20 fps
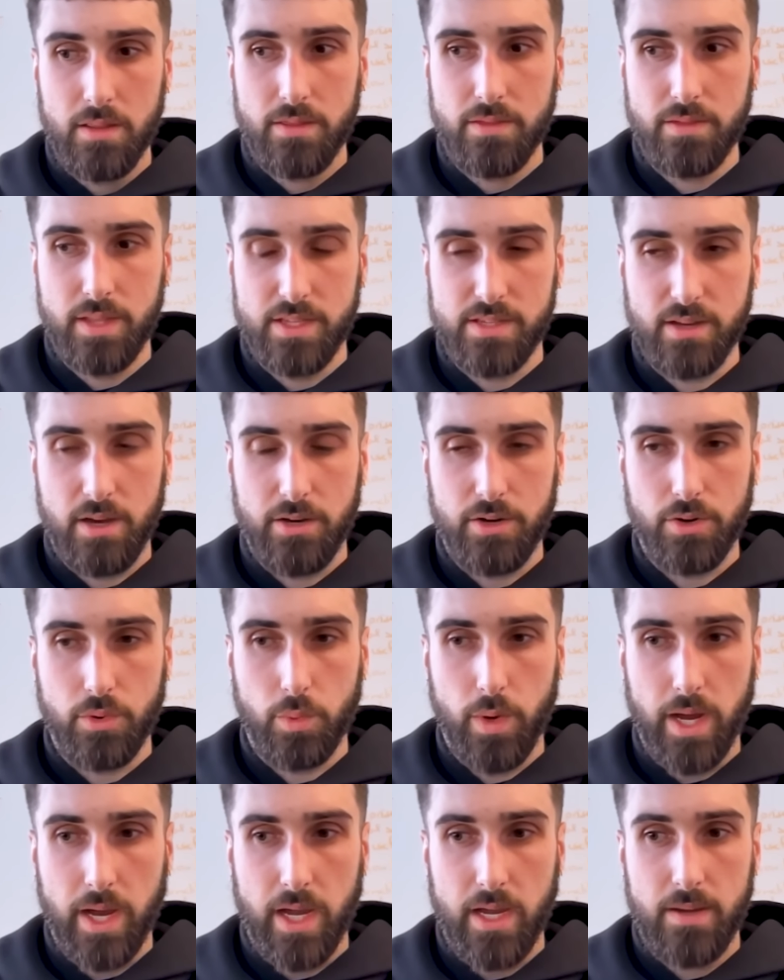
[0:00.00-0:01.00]
that's
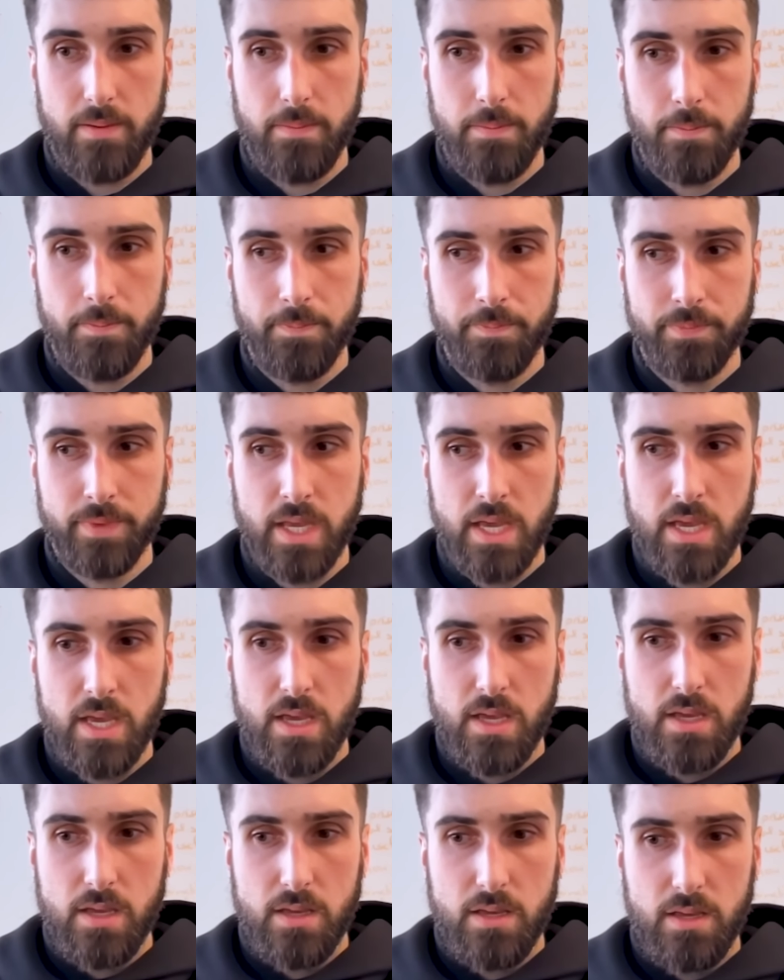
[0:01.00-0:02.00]
underway.
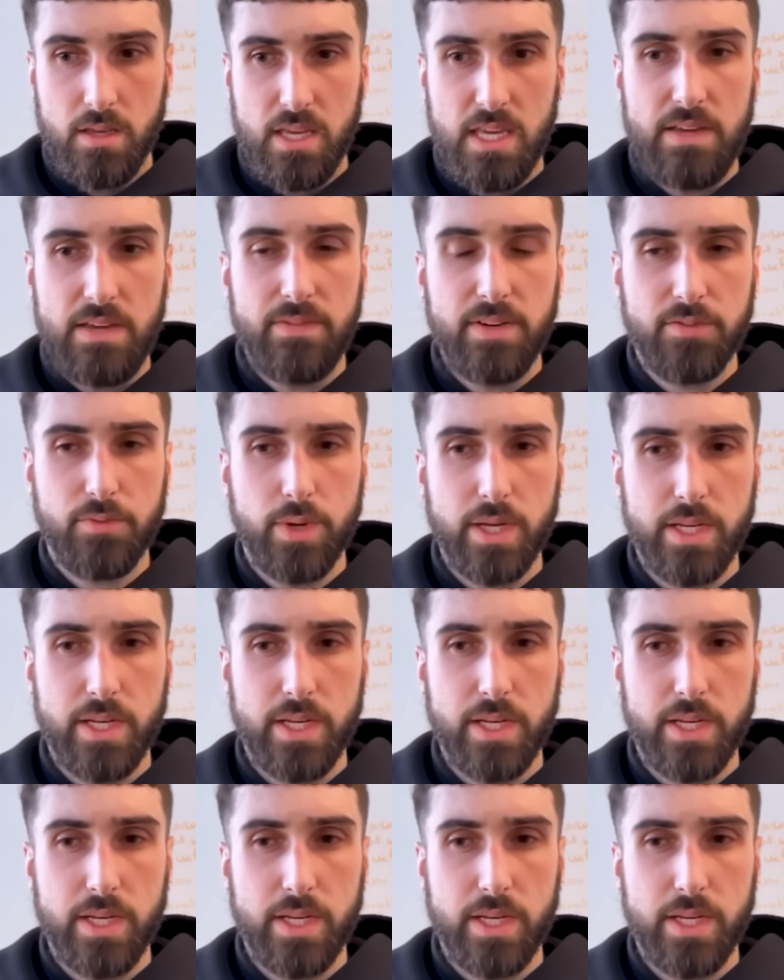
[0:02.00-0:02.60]
Even if we